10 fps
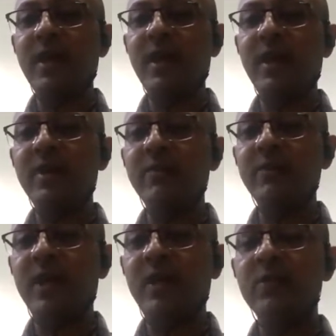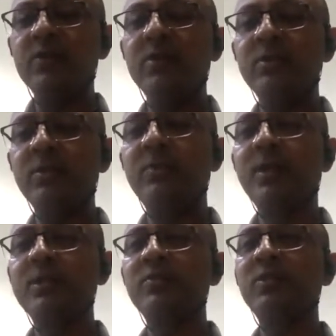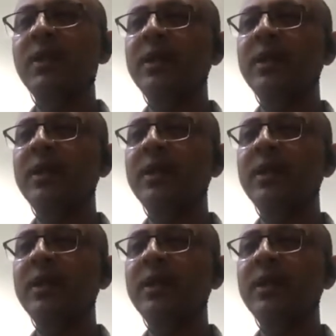and it was such a blissful